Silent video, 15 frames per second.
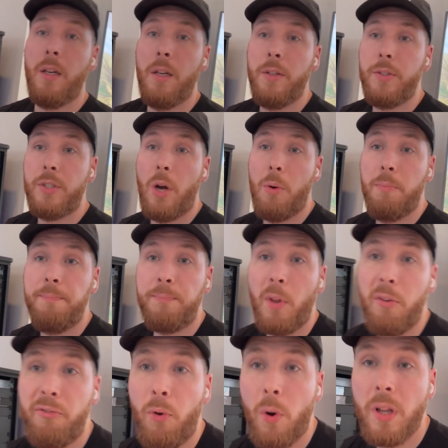So,
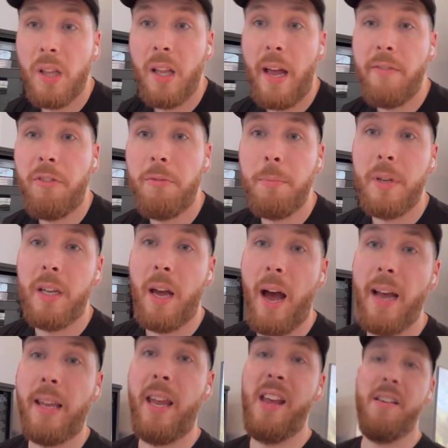for the life of me,
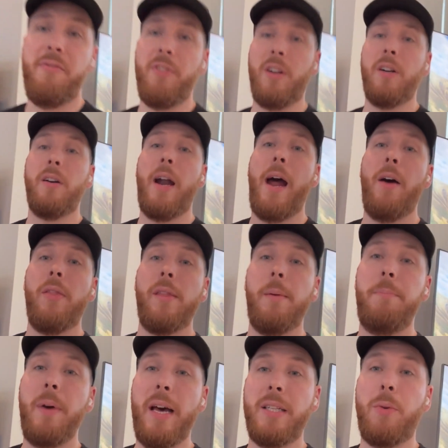I can't figure out the
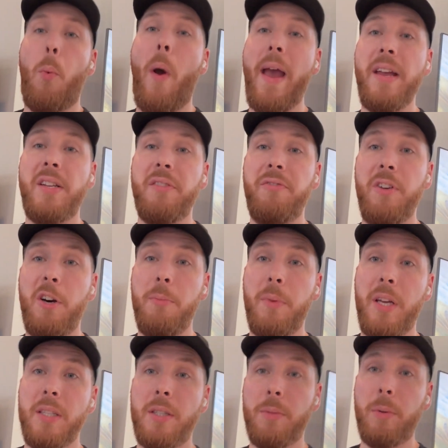best way to film
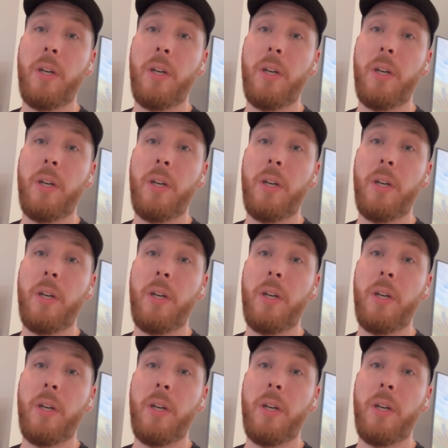this.